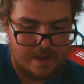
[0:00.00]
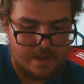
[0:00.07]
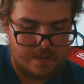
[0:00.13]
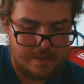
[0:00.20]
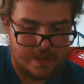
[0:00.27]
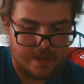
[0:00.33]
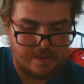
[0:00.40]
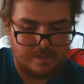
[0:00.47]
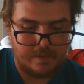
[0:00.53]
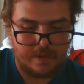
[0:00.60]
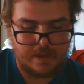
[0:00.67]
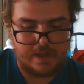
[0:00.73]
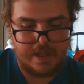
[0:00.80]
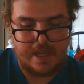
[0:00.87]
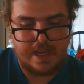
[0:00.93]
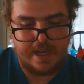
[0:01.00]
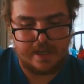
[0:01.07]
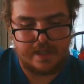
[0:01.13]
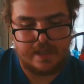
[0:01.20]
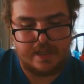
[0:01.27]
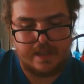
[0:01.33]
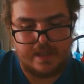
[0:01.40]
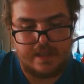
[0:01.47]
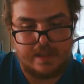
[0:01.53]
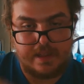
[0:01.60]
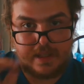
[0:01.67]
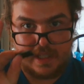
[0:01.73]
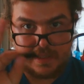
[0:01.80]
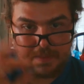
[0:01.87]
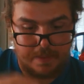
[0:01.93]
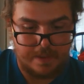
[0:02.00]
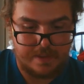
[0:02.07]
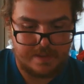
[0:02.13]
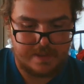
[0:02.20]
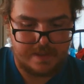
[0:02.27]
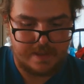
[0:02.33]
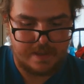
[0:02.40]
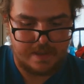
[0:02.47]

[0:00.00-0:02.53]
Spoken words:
Then we're gonna add these parts.